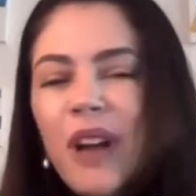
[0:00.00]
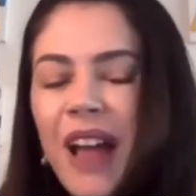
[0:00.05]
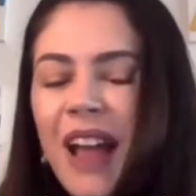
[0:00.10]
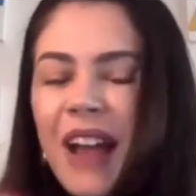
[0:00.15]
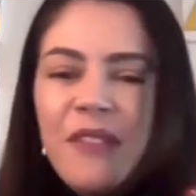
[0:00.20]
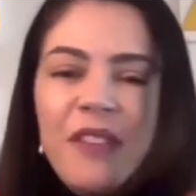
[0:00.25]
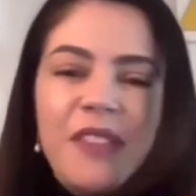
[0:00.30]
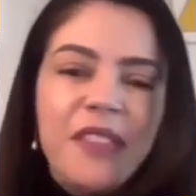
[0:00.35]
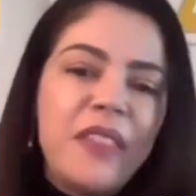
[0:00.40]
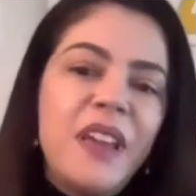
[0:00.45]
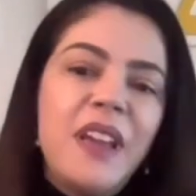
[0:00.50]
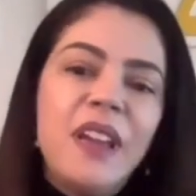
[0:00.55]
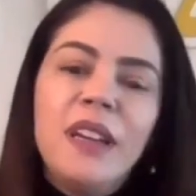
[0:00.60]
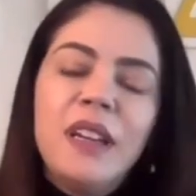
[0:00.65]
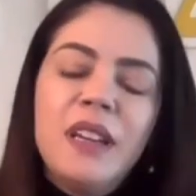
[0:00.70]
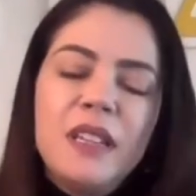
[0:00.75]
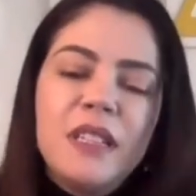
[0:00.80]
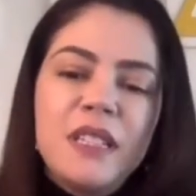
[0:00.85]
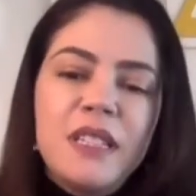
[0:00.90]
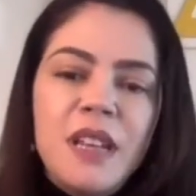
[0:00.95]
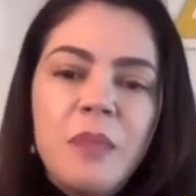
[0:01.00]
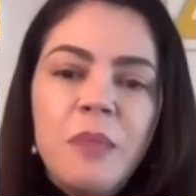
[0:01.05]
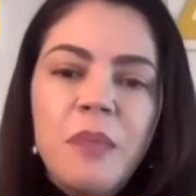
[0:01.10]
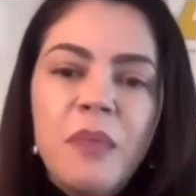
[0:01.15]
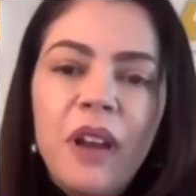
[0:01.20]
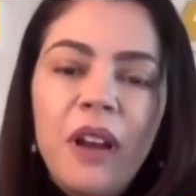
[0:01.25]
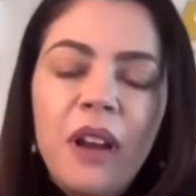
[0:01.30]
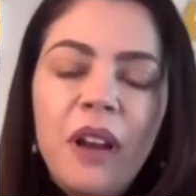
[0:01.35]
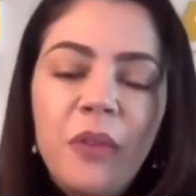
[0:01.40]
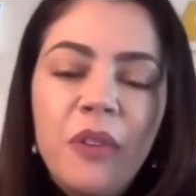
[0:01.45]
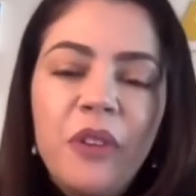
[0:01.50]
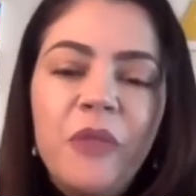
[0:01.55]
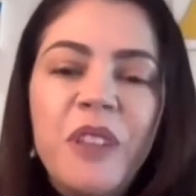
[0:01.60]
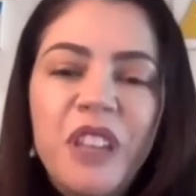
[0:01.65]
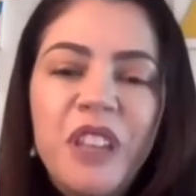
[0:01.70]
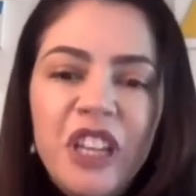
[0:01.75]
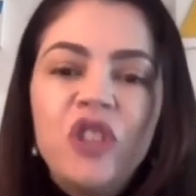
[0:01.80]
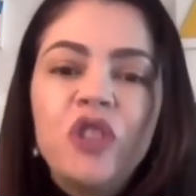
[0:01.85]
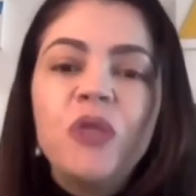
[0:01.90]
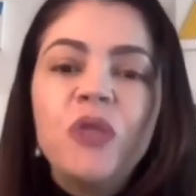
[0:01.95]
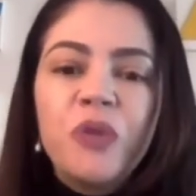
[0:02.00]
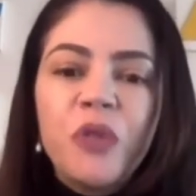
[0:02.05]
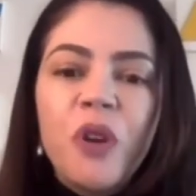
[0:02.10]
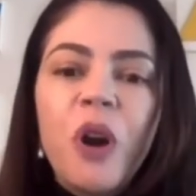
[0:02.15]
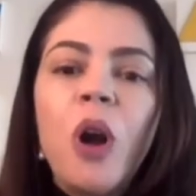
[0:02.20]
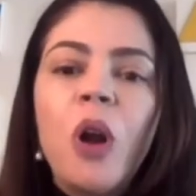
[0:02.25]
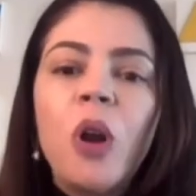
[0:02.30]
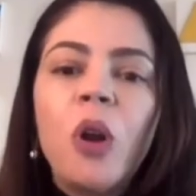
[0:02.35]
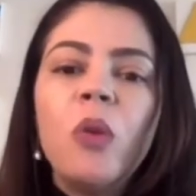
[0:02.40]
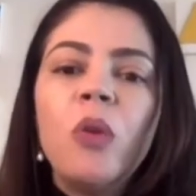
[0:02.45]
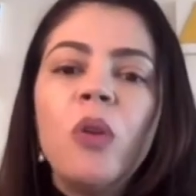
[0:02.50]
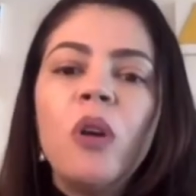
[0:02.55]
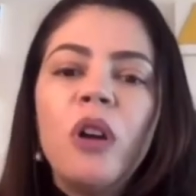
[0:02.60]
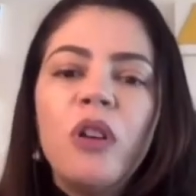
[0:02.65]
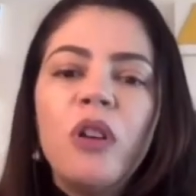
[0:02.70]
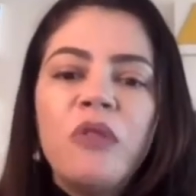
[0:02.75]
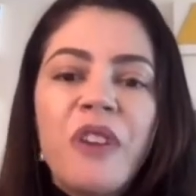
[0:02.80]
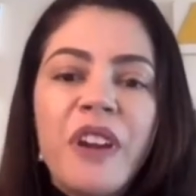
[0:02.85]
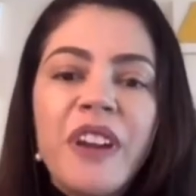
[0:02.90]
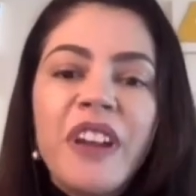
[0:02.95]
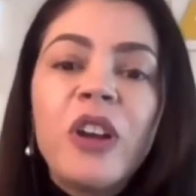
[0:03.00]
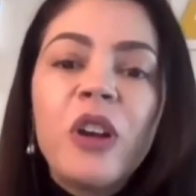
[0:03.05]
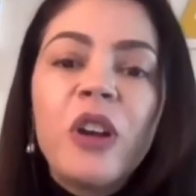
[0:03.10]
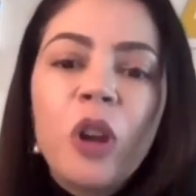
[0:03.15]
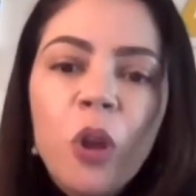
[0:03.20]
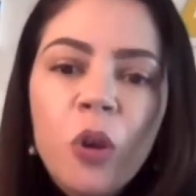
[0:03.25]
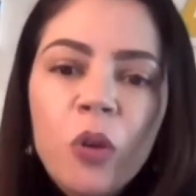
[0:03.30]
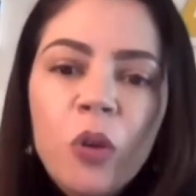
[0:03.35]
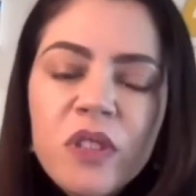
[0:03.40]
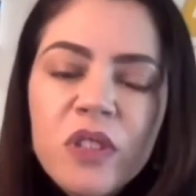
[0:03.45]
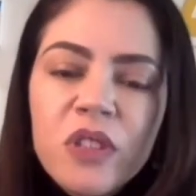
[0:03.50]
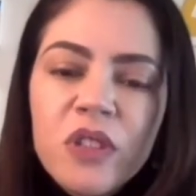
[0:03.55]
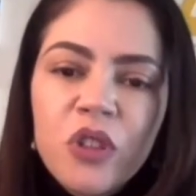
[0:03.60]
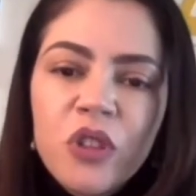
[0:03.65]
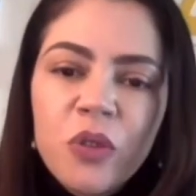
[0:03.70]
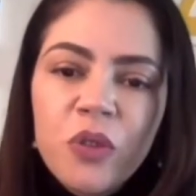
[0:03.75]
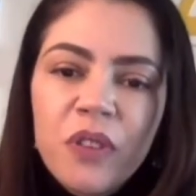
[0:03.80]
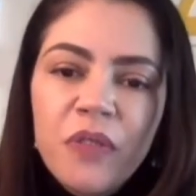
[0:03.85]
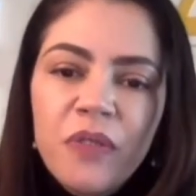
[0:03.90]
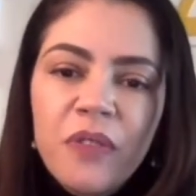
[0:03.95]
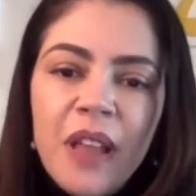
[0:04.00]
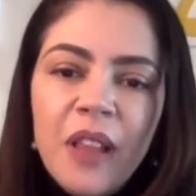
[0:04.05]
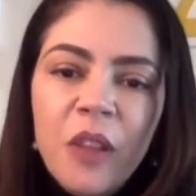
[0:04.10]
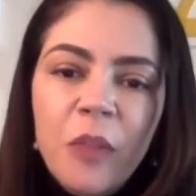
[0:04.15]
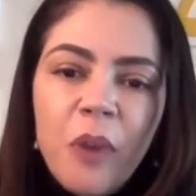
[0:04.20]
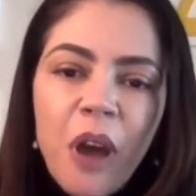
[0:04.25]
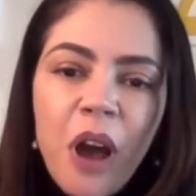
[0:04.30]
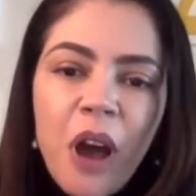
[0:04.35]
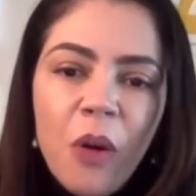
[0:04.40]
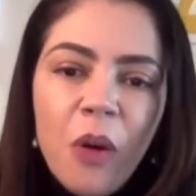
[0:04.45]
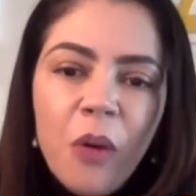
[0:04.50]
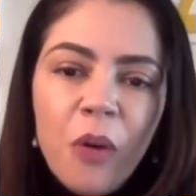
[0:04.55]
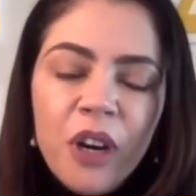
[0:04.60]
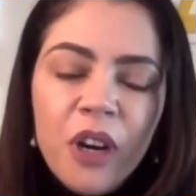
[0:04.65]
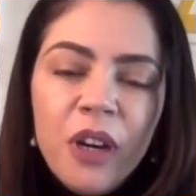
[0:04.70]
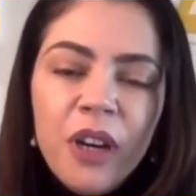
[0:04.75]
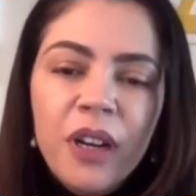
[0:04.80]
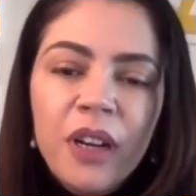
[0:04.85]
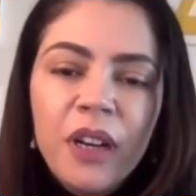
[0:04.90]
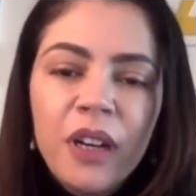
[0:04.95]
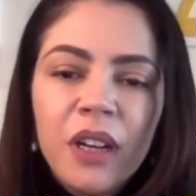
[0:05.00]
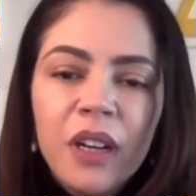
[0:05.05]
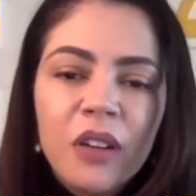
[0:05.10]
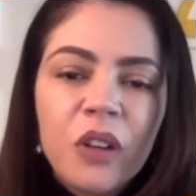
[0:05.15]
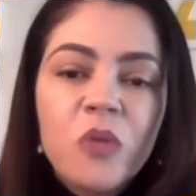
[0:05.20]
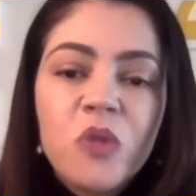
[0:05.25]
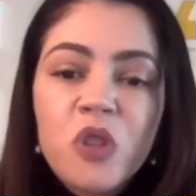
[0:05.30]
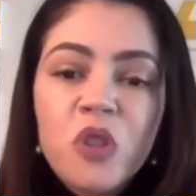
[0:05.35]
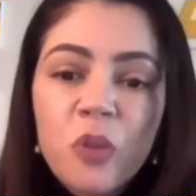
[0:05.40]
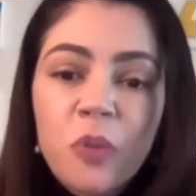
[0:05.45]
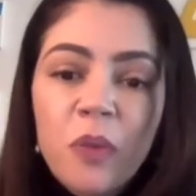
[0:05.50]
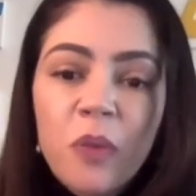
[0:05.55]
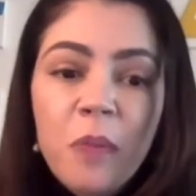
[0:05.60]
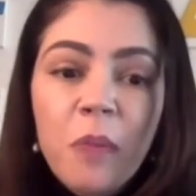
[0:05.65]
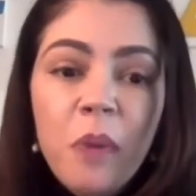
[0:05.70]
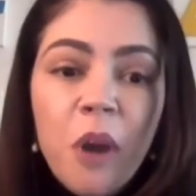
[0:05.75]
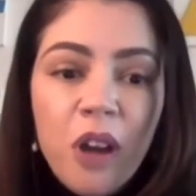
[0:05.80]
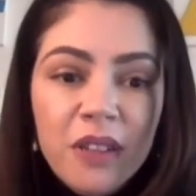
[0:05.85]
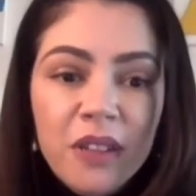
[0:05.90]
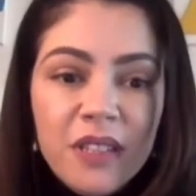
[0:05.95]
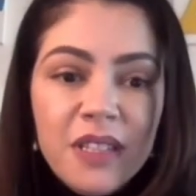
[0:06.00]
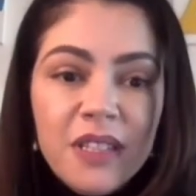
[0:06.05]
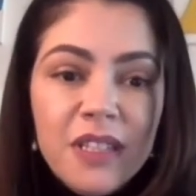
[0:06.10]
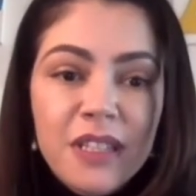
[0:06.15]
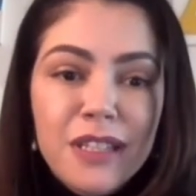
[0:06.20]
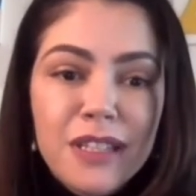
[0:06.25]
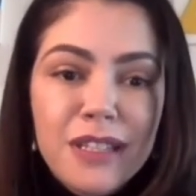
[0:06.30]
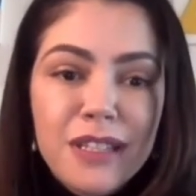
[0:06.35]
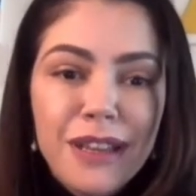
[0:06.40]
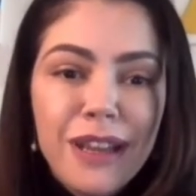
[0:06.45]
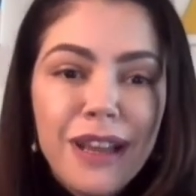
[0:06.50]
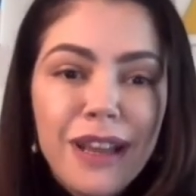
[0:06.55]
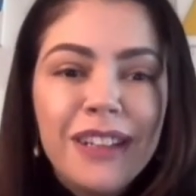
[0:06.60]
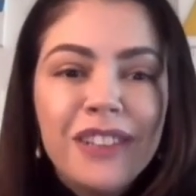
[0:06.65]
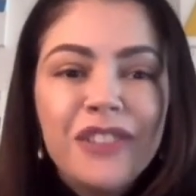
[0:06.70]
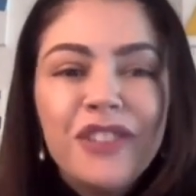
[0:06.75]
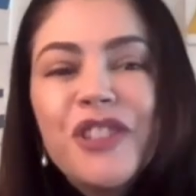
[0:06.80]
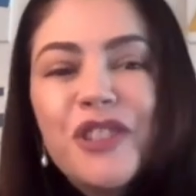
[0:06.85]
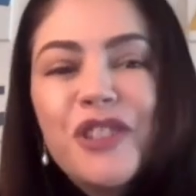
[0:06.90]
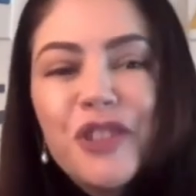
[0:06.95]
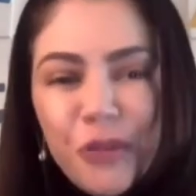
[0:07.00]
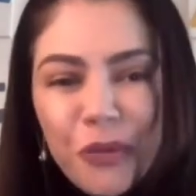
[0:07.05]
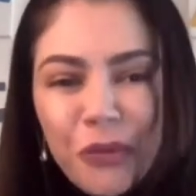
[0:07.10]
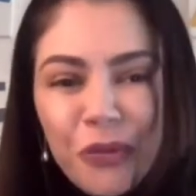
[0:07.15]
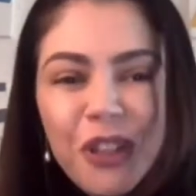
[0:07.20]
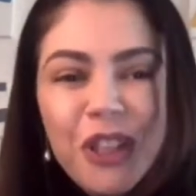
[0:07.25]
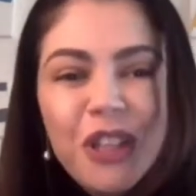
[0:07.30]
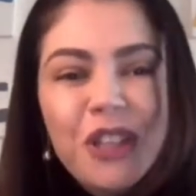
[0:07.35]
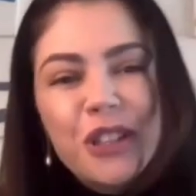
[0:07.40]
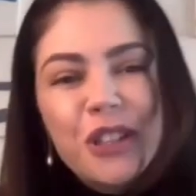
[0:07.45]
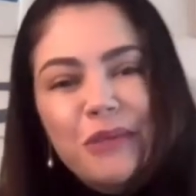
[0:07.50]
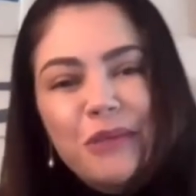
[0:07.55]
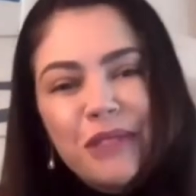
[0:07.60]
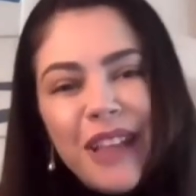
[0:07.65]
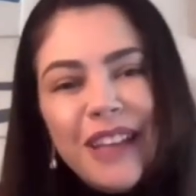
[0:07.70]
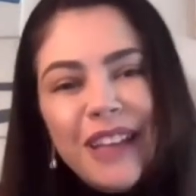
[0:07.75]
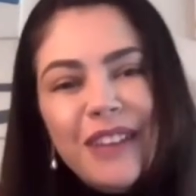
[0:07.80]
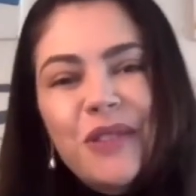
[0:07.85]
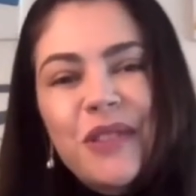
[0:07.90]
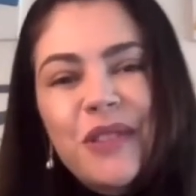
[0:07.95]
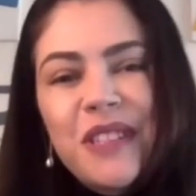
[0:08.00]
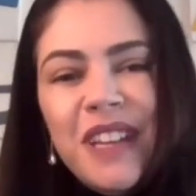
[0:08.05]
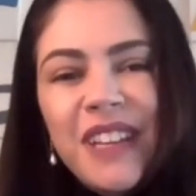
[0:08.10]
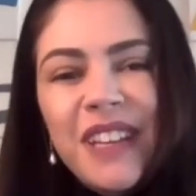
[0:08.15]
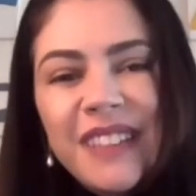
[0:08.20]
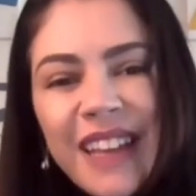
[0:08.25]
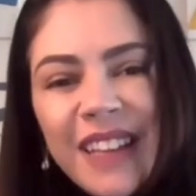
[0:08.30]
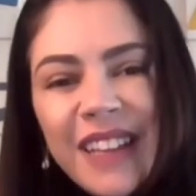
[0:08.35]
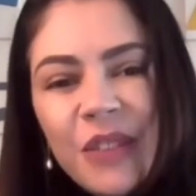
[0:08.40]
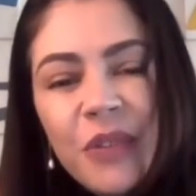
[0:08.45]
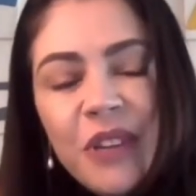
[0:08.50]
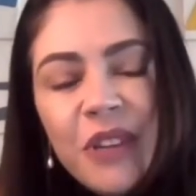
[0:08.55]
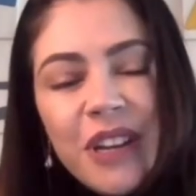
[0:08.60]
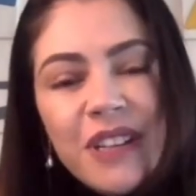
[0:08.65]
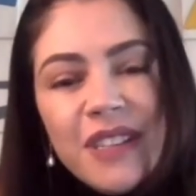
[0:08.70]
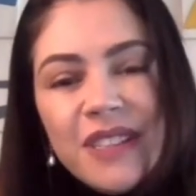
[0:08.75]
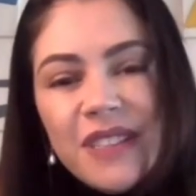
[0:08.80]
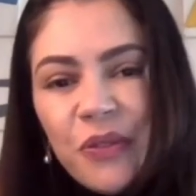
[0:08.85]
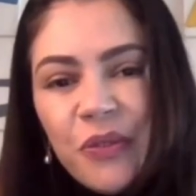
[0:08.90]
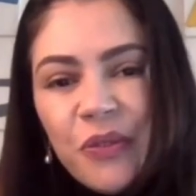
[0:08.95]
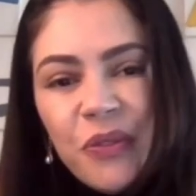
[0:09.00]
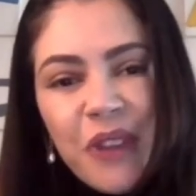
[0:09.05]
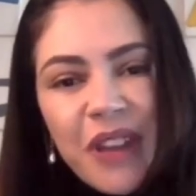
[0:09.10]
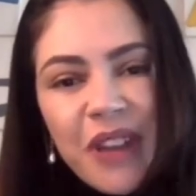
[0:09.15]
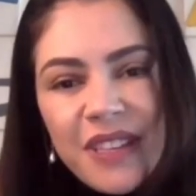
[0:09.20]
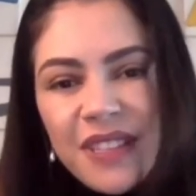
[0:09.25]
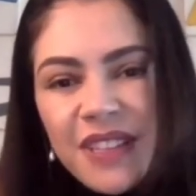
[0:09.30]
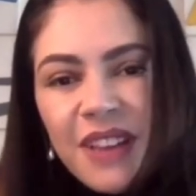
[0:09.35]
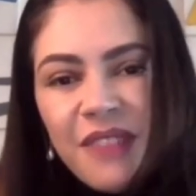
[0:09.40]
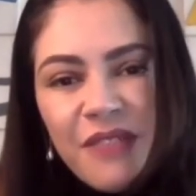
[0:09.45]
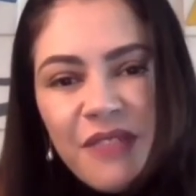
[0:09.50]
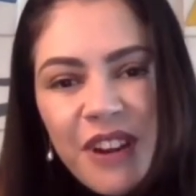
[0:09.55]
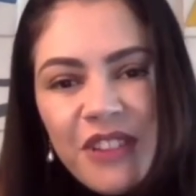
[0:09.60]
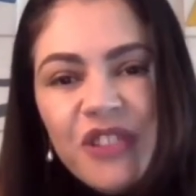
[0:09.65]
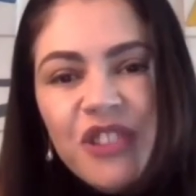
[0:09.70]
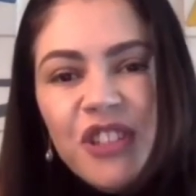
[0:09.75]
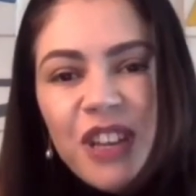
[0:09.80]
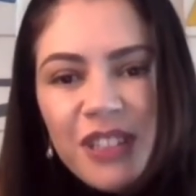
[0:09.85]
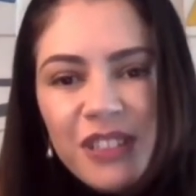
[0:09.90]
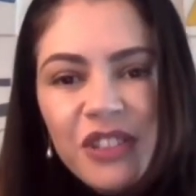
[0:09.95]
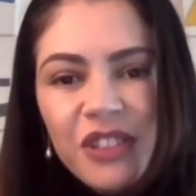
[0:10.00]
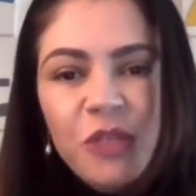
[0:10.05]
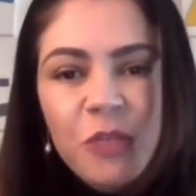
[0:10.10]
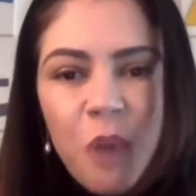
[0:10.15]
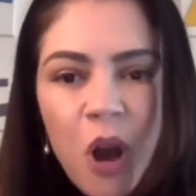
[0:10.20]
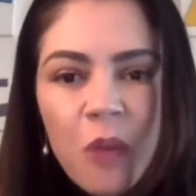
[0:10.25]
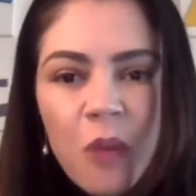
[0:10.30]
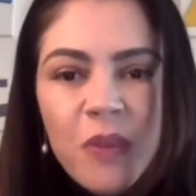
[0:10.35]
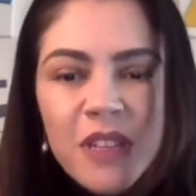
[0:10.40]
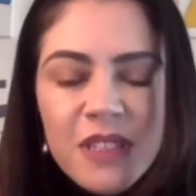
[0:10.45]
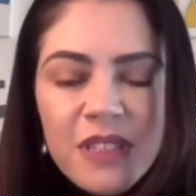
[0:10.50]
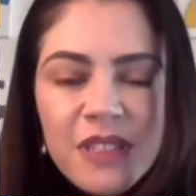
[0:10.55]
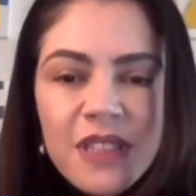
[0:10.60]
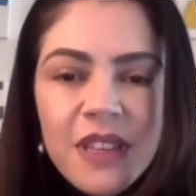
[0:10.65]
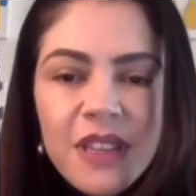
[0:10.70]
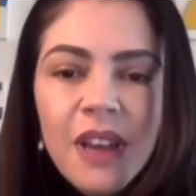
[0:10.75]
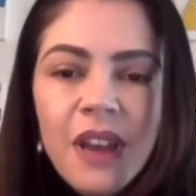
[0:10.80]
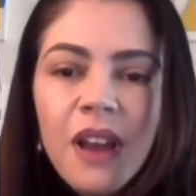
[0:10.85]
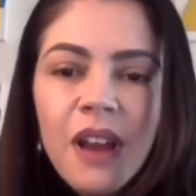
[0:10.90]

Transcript: everything is some uh, we, we, need to follow very close to develop our uh, consumer policies just to finish, I'd like to say that we are still facing a very challenging moment.